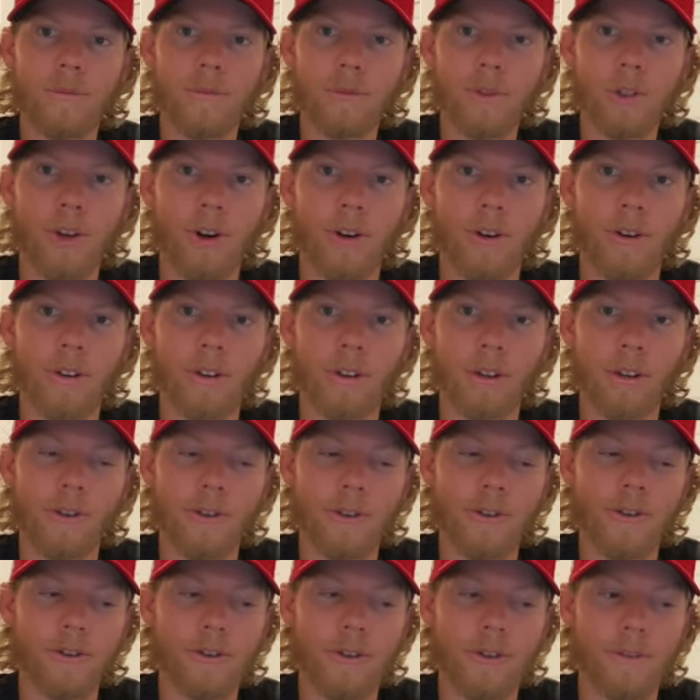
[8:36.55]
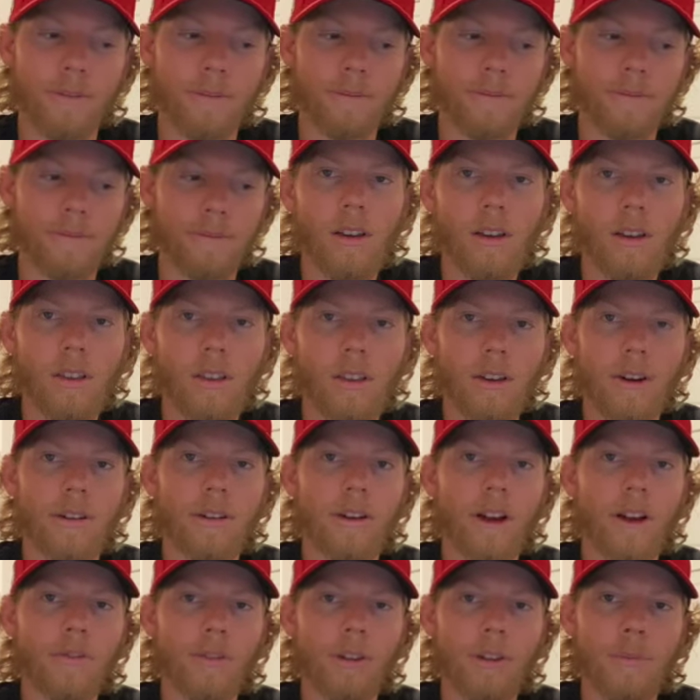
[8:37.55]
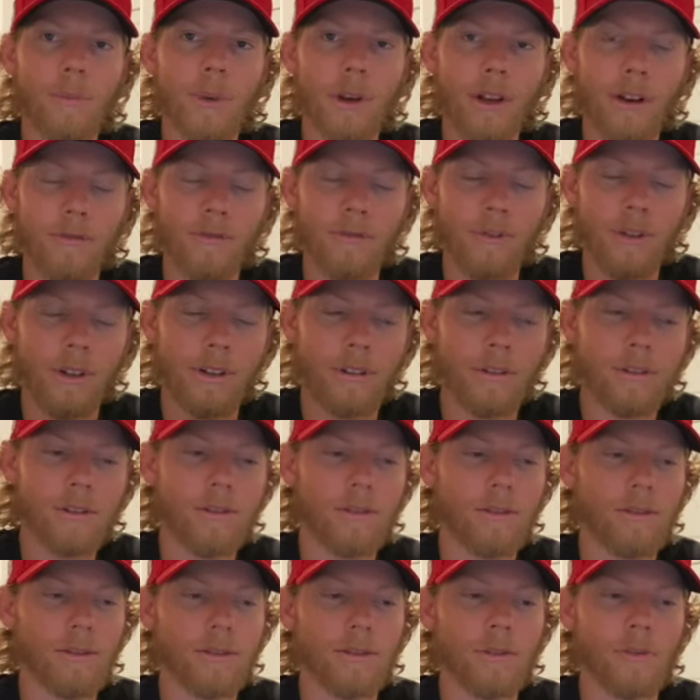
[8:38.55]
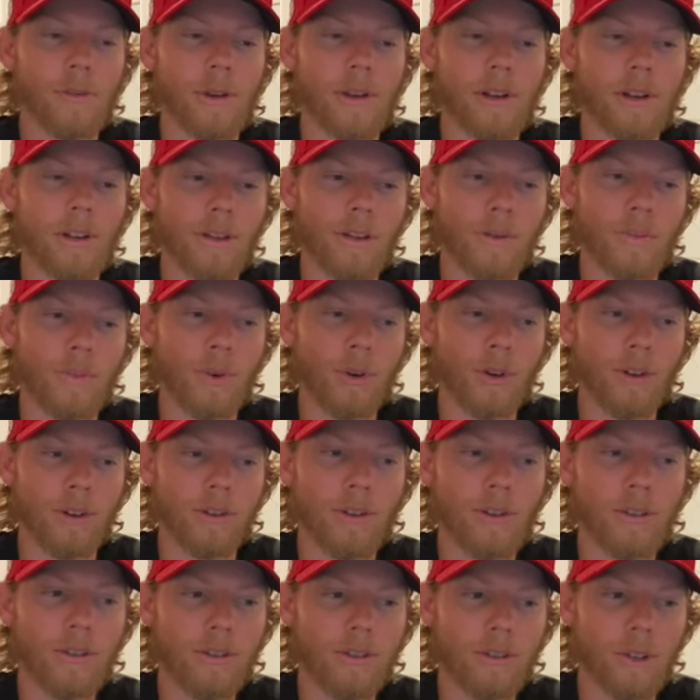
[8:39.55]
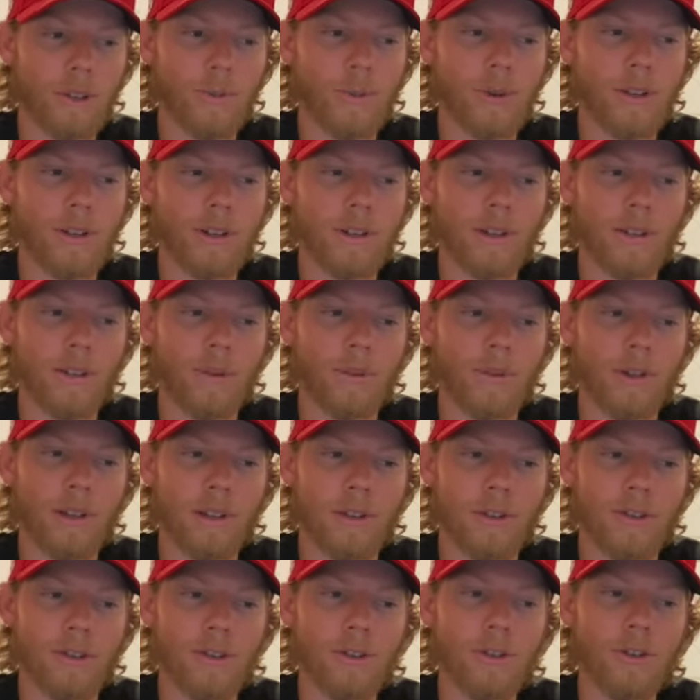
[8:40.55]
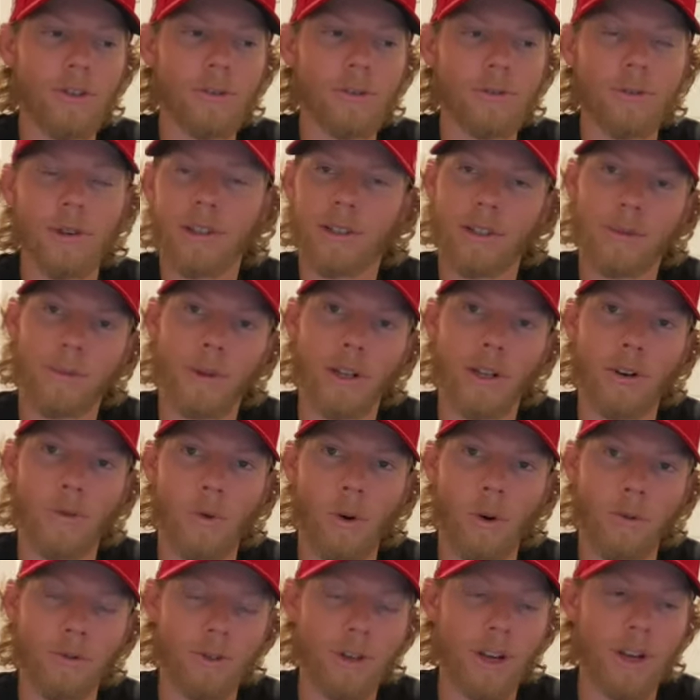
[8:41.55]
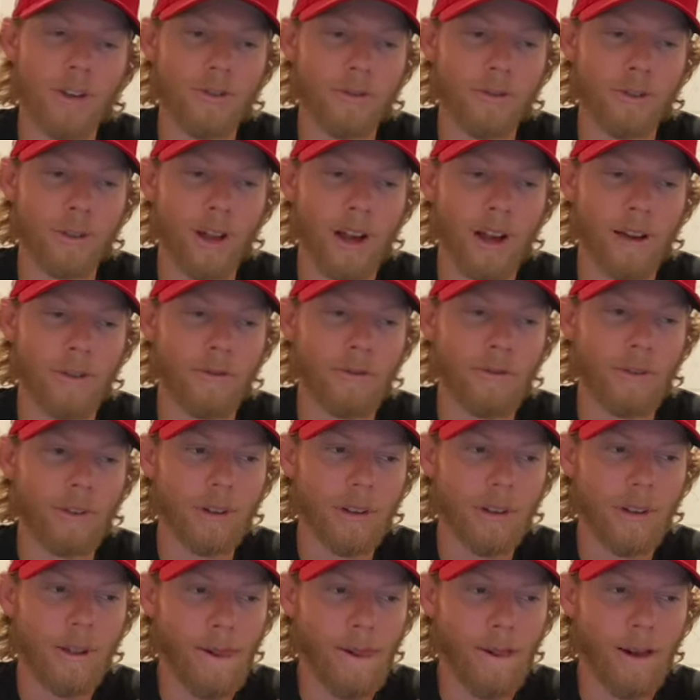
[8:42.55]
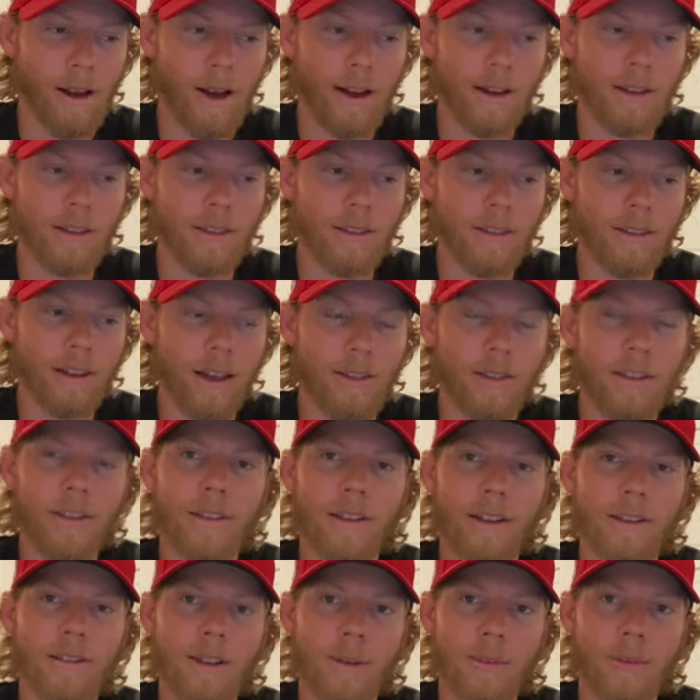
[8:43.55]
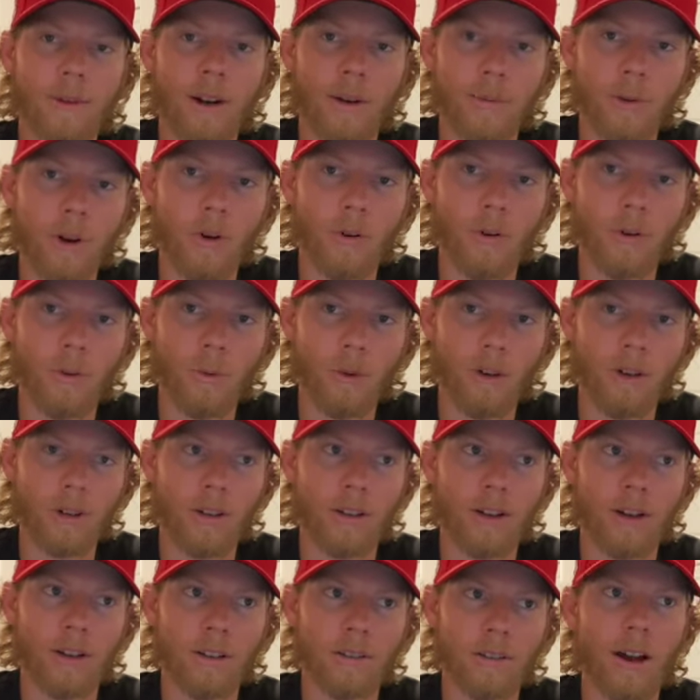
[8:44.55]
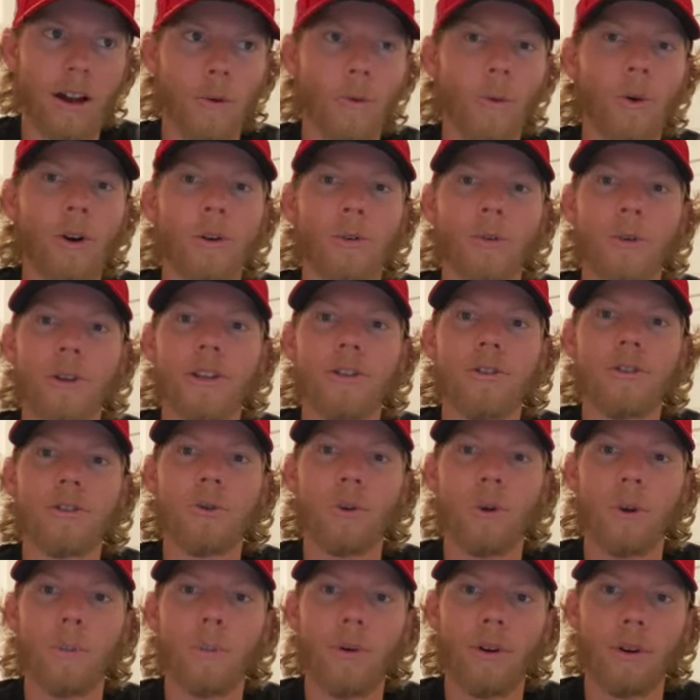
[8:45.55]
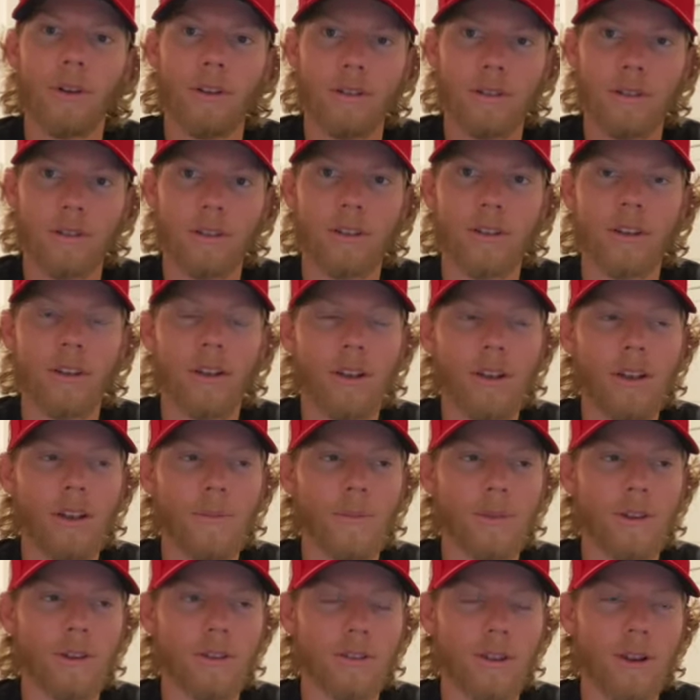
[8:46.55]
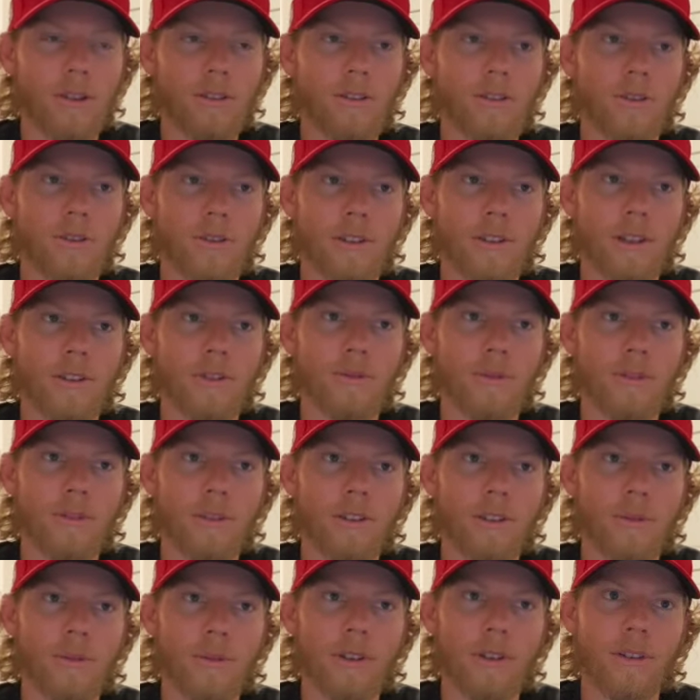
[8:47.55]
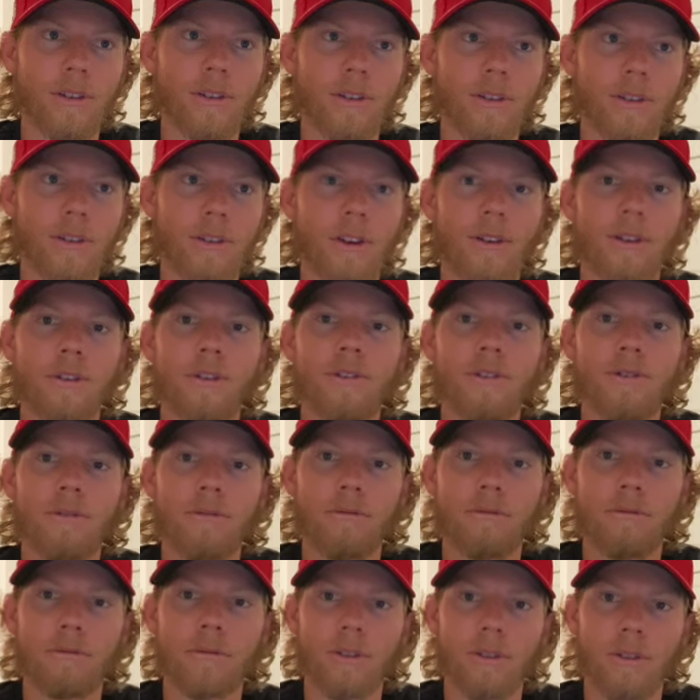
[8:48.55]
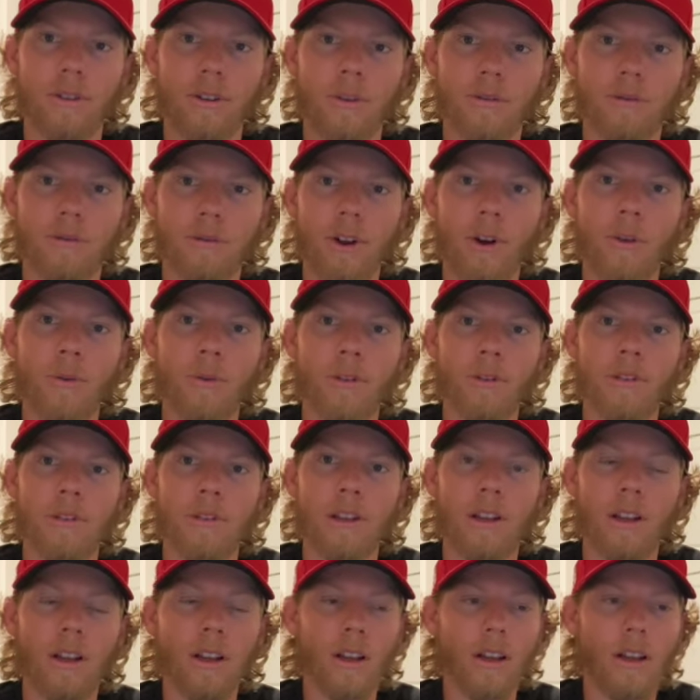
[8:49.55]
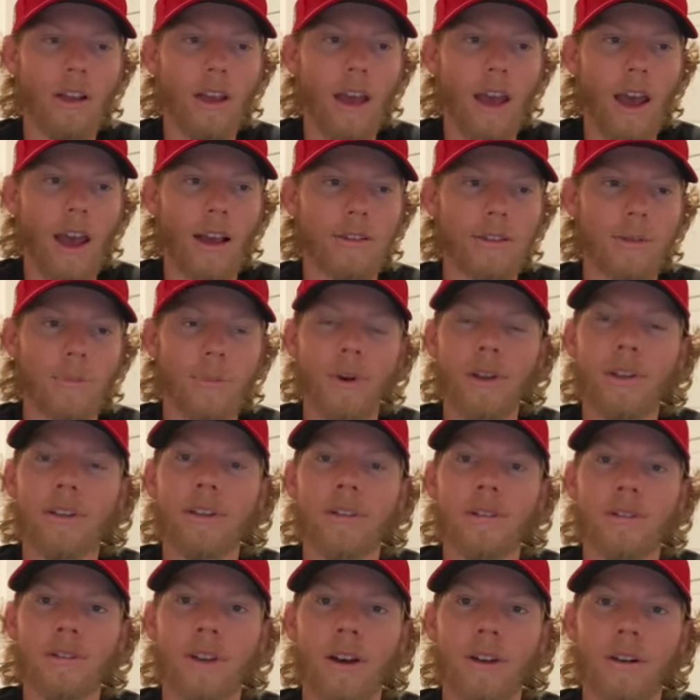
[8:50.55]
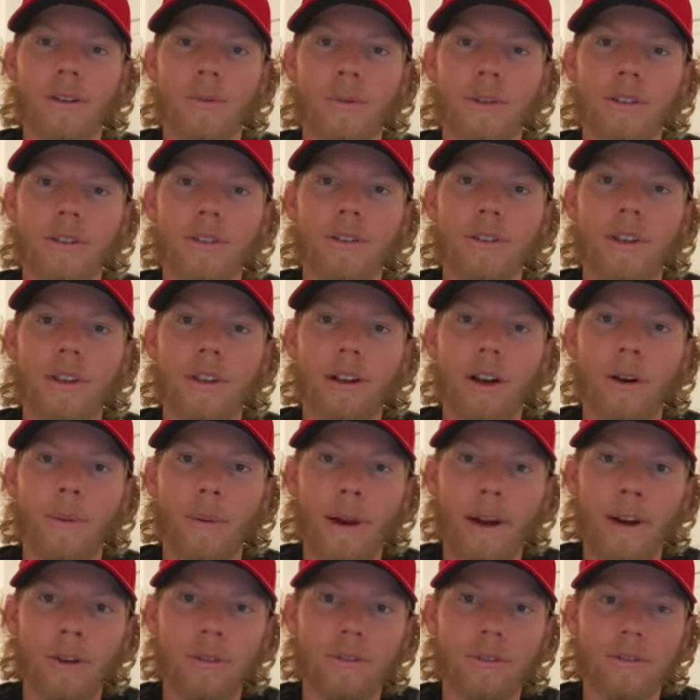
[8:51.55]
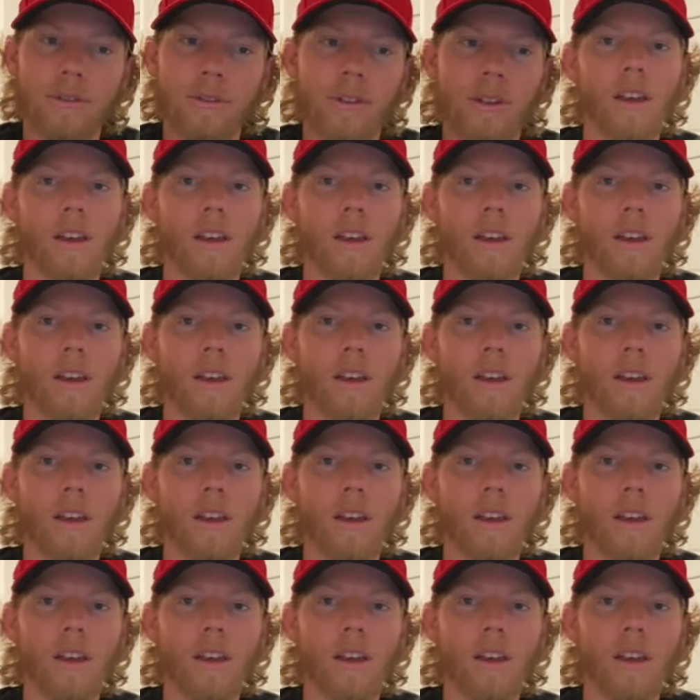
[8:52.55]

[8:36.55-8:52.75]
current literature. There are definitely benefits to reading this book. Just because something is new doesn't mean it won't change your life. I I think that's something I'm going to work on. I want to read newer books because also it's interesting because they're new, you know, no one has opinions on them until they come out.